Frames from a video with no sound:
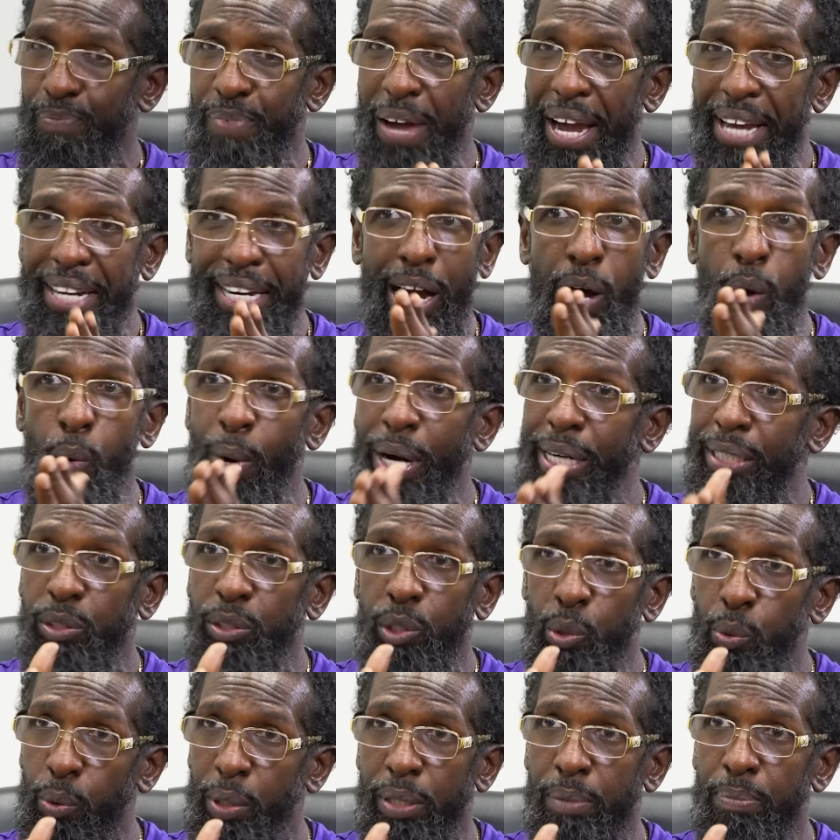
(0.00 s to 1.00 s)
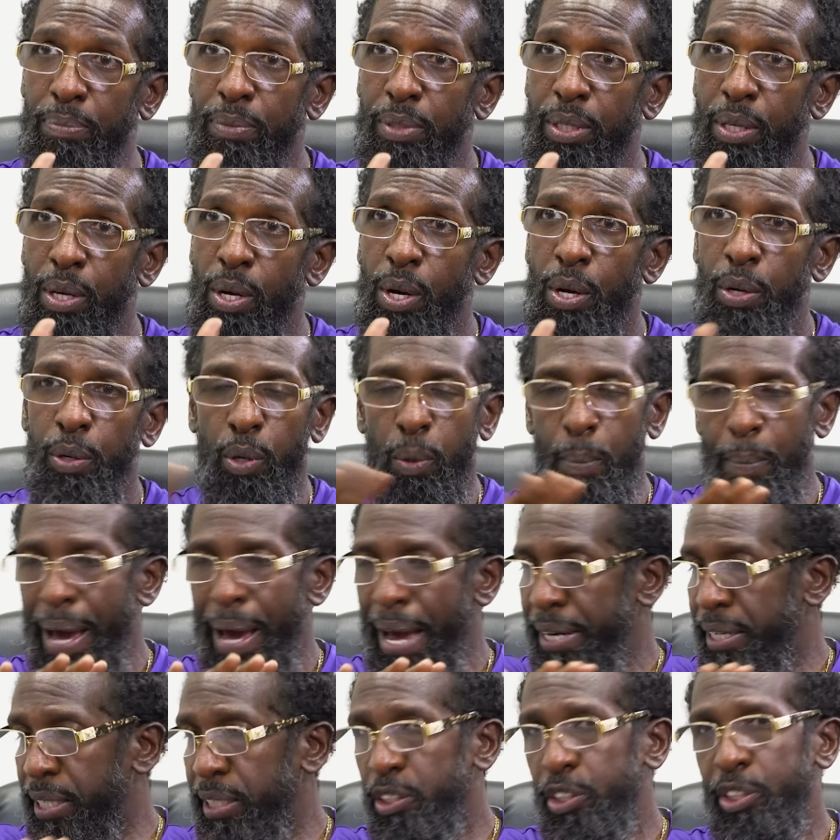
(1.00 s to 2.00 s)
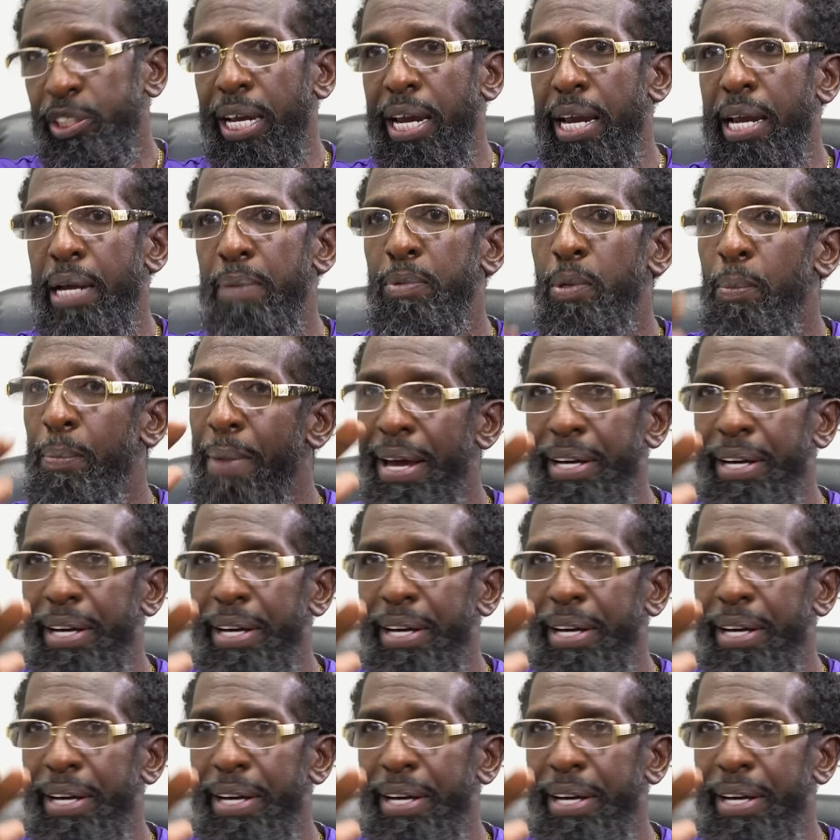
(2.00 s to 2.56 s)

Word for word: fight our way through it. No matter the shame, no